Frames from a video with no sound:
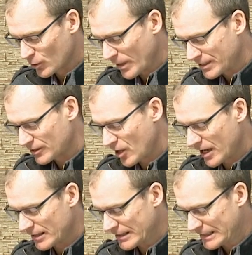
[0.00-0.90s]
to the west
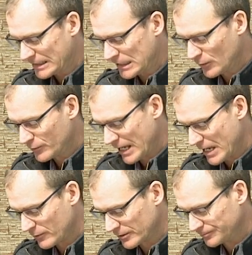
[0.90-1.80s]
side of the city of
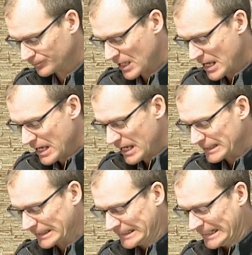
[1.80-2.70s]
David.
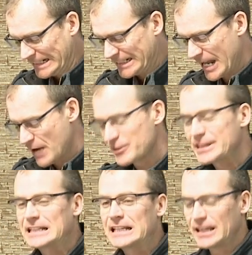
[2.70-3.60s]
He succeeded in
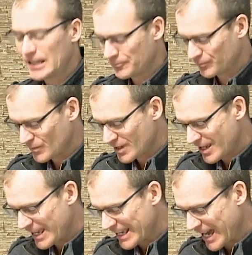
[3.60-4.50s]
everything
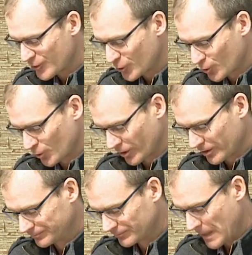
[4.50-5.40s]
he
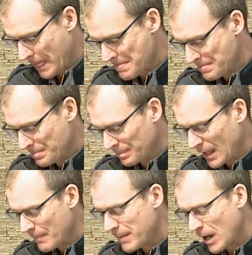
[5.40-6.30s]
undertook.
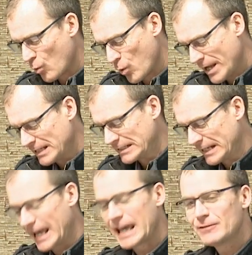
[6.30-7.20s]
But
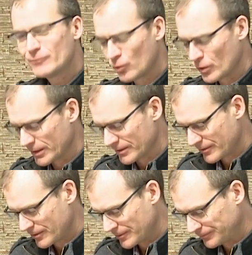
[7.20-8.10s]
when
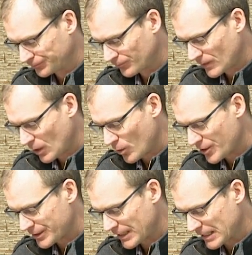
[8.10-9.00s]
envoys
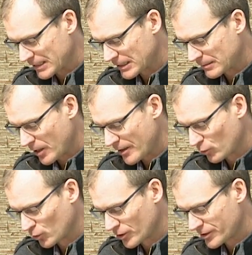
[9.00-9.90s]
were sent by
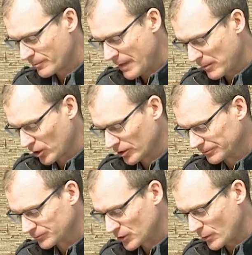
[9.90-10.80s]
the rulers of
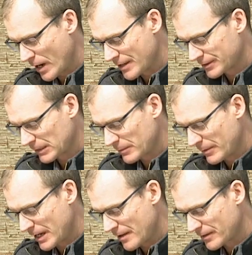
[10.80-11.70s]
Babylon to ask him
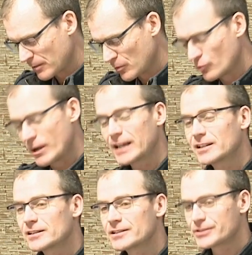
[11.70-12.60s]
about the
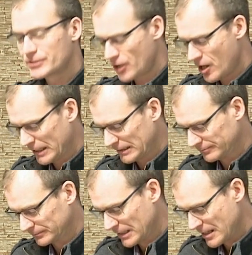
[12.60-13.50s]
miraculous sign